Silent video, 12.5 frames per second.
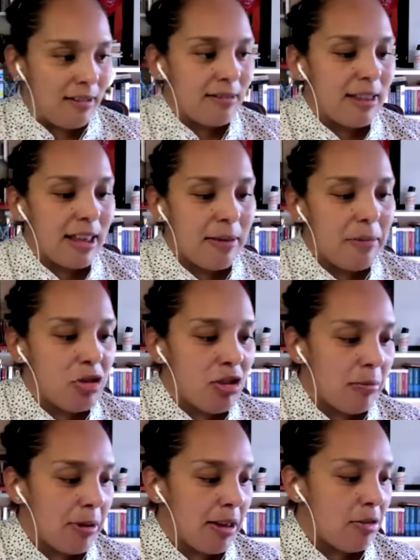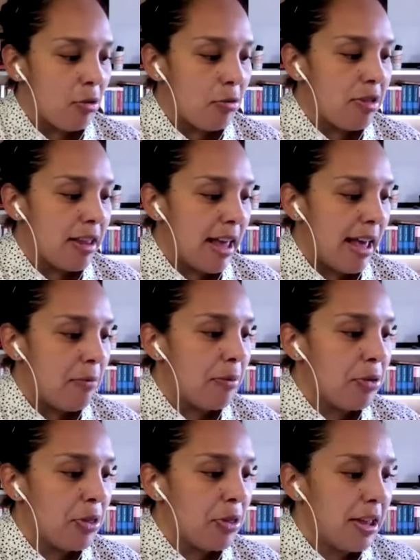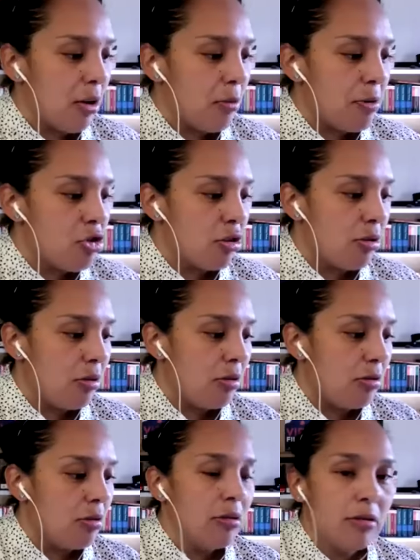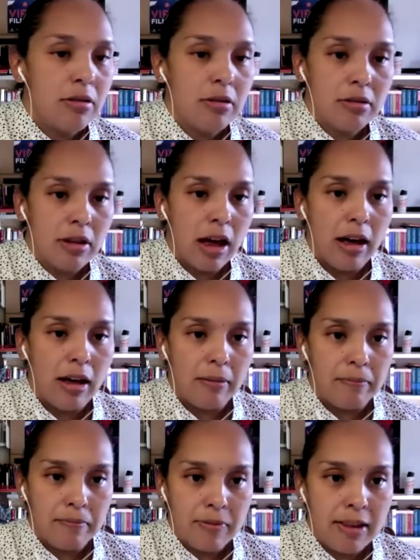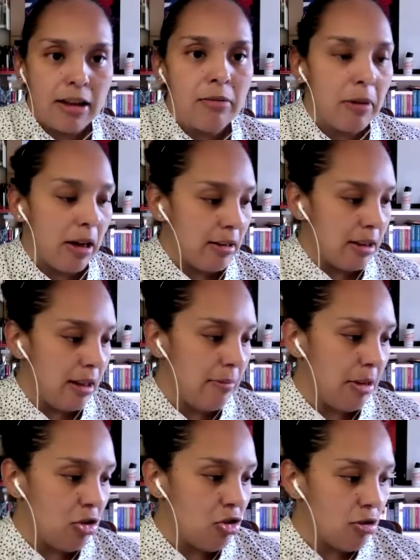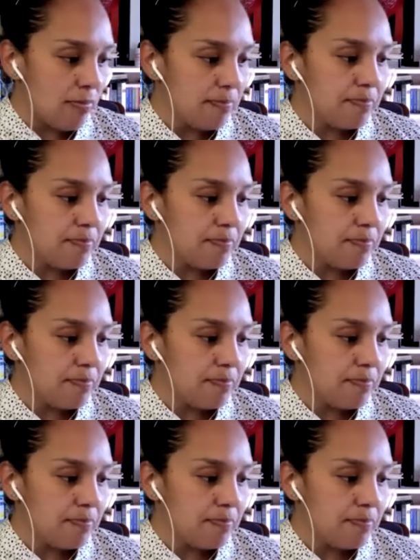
image that we associate with the original Tilma image.